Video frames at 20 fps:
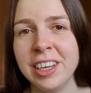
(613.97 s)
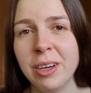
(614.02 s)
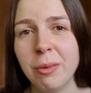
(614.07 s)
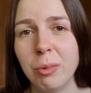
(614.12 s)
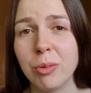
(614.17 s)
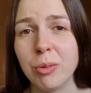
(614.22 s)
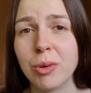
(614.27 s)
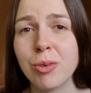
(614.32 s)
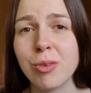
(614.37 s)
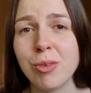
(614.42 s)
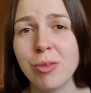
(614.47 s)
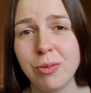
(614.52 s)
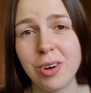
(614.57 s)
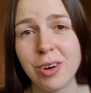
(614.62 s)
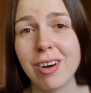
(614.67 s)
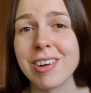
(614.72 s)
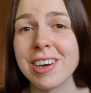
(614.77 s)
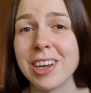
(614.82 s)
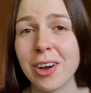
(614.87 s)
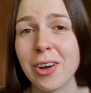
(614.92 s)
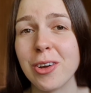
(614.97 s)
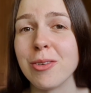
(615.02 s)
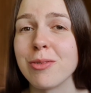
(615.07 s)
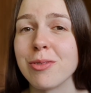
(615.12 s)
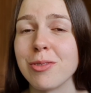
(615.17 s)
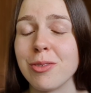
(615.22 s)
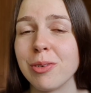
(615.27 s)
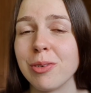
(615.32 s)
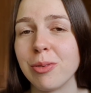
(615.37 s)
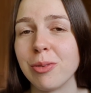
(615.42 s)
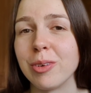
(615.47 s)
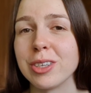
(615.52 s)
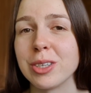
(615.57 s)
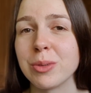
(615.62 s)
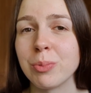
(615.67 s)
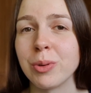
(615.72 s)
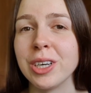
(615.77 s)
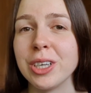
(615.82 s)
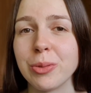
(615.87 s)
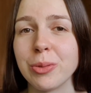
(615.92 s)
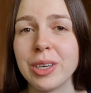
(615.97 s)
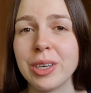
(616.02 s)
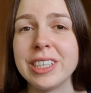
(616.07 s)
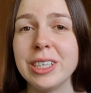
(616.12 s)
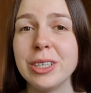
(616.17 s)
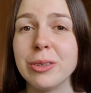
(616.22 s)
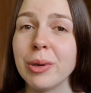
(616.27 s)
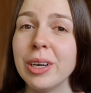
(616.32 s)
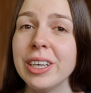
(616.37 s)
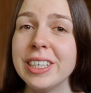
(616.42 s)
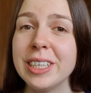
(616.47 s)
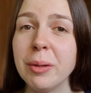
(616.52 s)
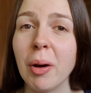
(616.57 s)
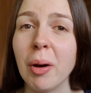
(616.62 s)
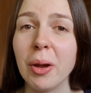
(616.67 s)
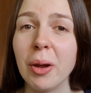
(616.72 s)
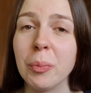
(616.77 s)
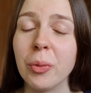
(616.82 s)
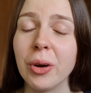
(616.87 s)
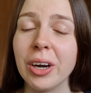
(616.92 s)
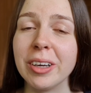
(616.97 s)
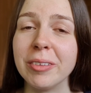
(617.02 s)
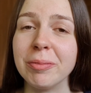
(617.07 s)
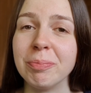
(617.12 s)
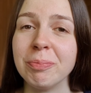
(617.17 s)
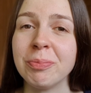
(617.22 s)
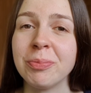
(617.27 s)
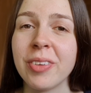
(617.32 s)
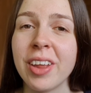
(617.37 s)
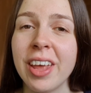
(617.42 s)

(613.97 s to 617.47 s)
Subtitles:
we were all very hopeful for what spring 2020 might bring.